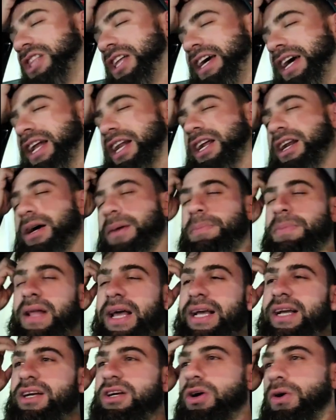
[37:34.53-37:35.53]
they ended up
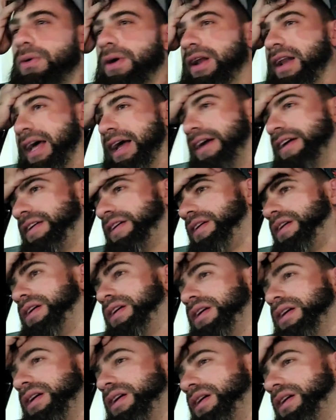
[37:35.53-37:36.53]
like going like
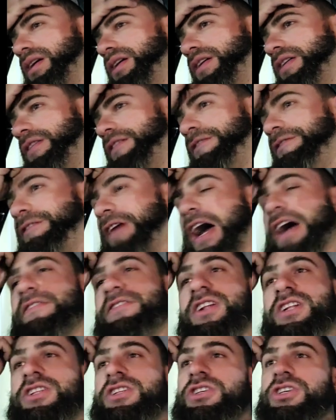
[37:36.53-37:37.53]

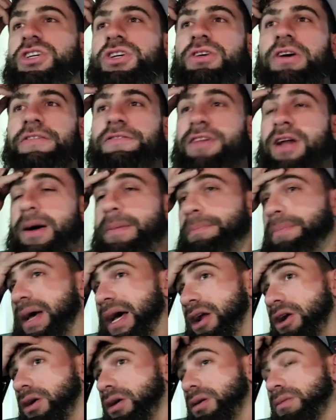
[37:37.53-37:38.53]
5-2, if not
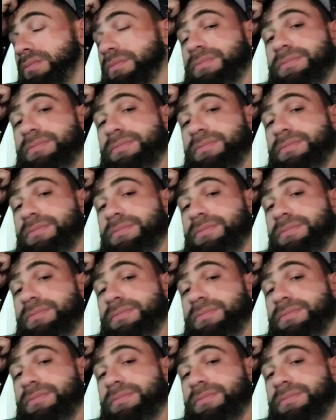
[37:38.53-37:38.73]
better.